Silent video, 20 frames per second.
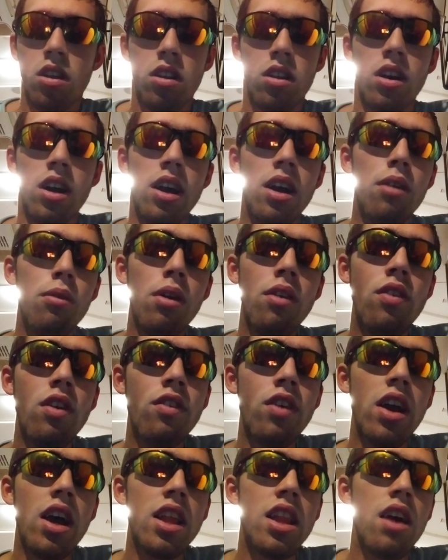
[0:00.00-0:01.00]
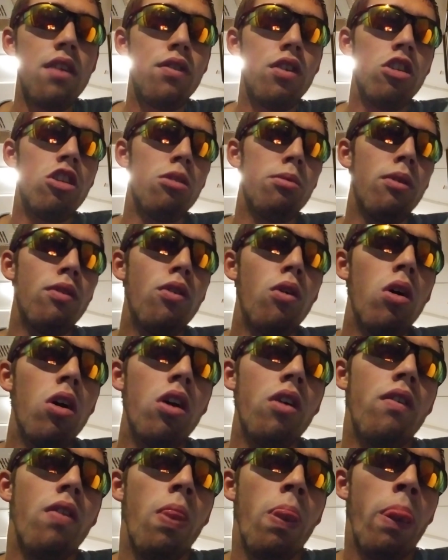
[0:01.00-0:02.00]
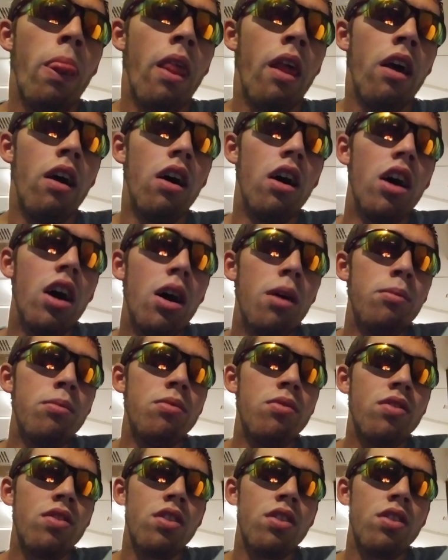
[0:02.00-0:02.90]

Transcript: Uh, we've never had that feature before. Um,